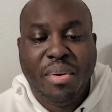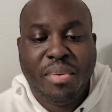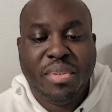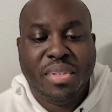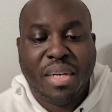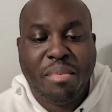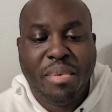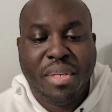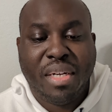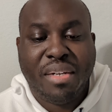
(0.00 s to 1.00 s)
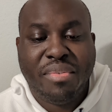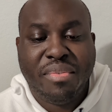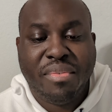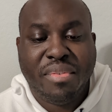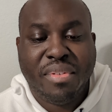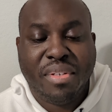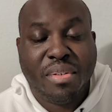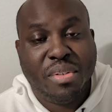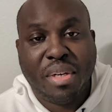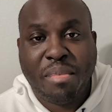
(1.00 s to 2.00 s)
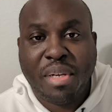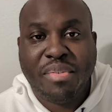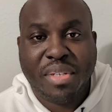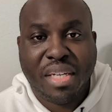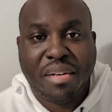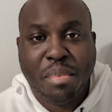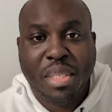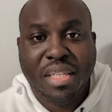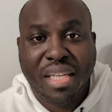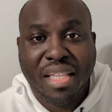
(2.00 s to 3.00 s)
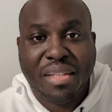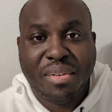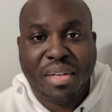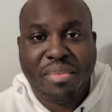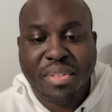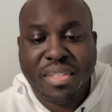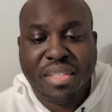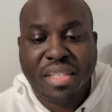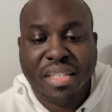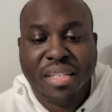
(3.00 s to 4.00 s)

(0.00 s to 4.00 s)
or drop off a copy at their office.